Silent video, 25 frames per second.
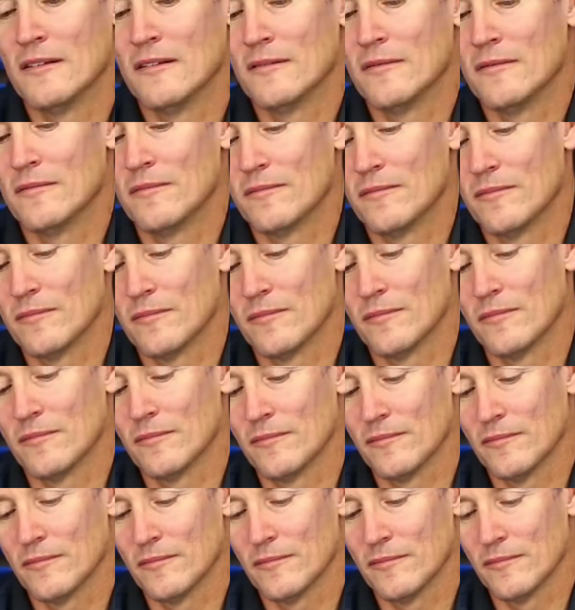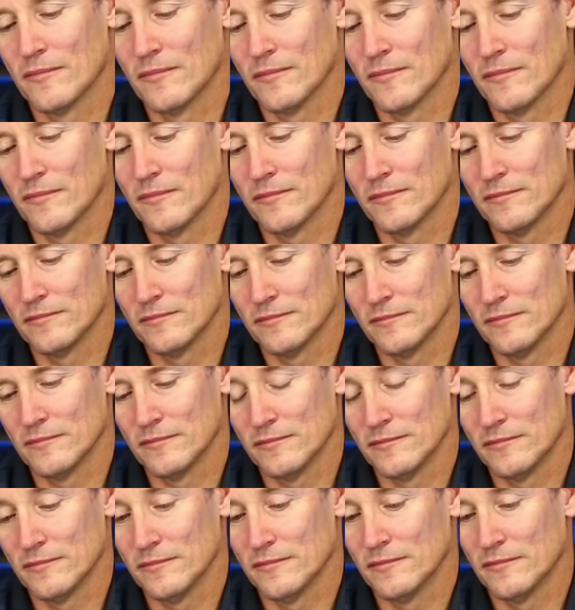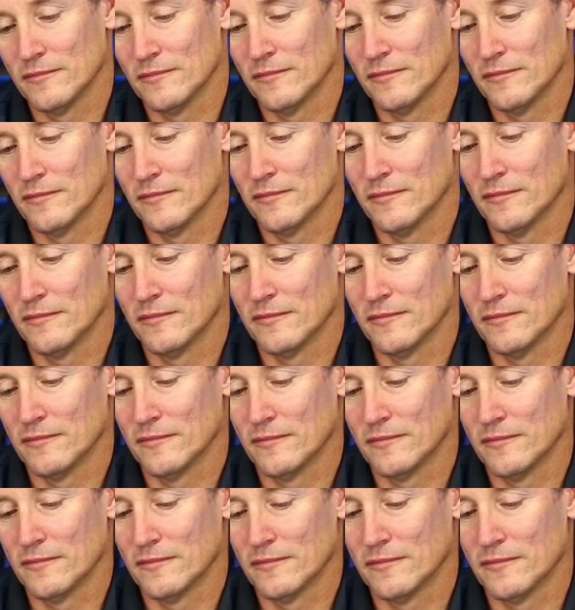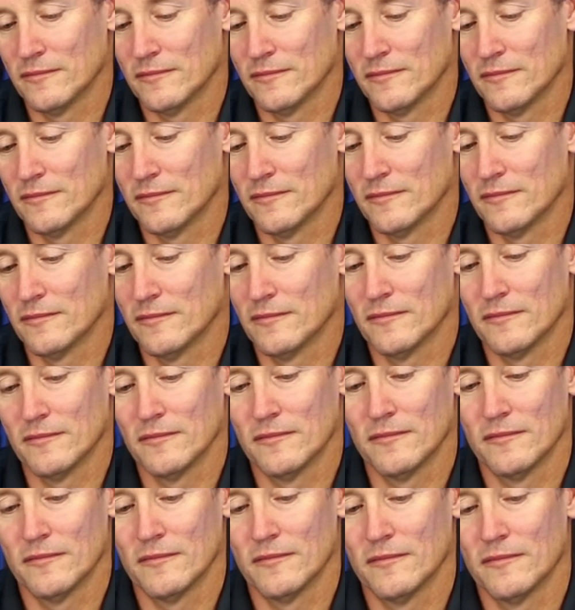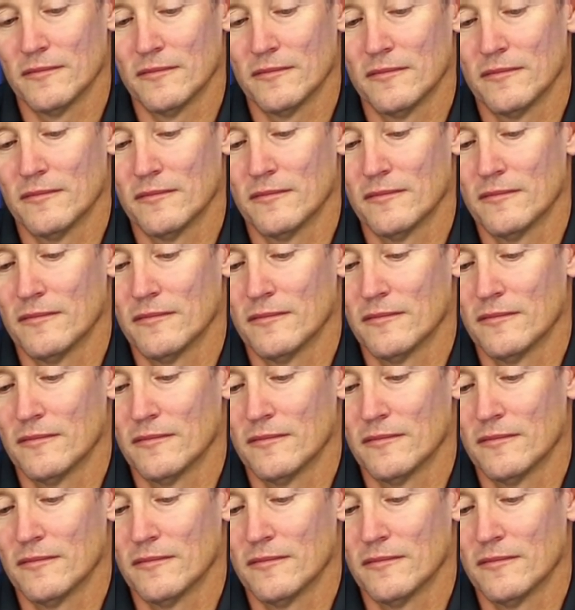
(not speaking)